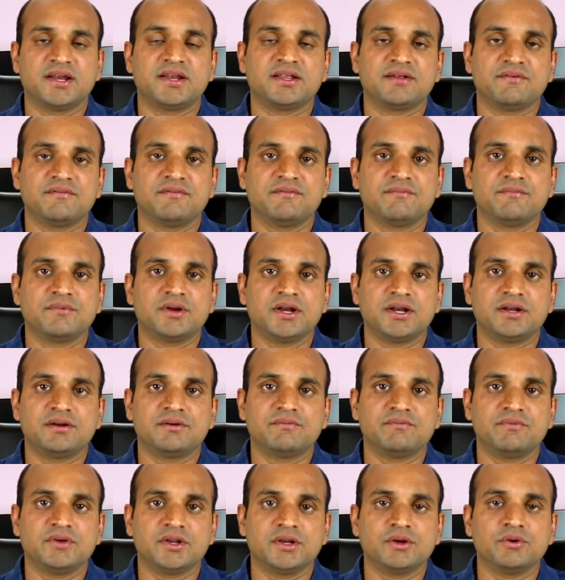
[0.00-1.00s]

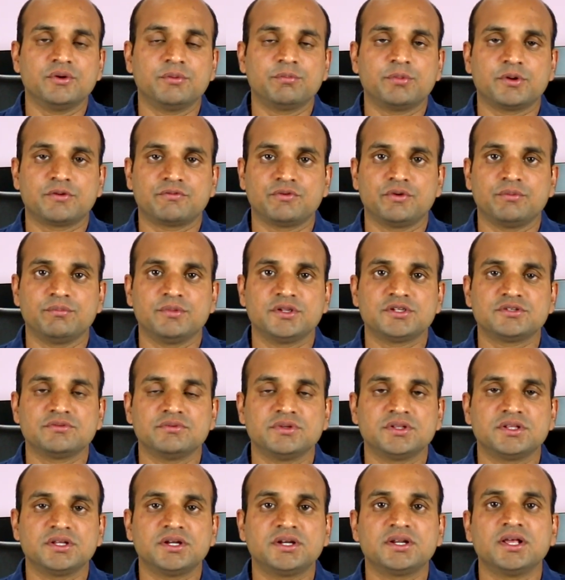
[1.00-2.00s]
very good performance
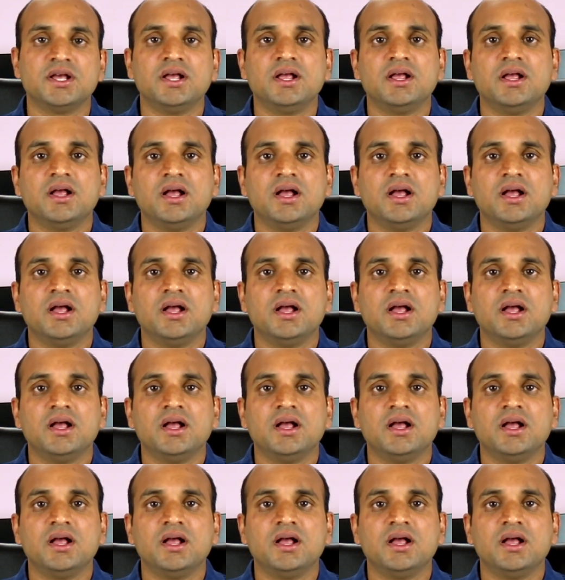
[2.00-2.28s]
with it.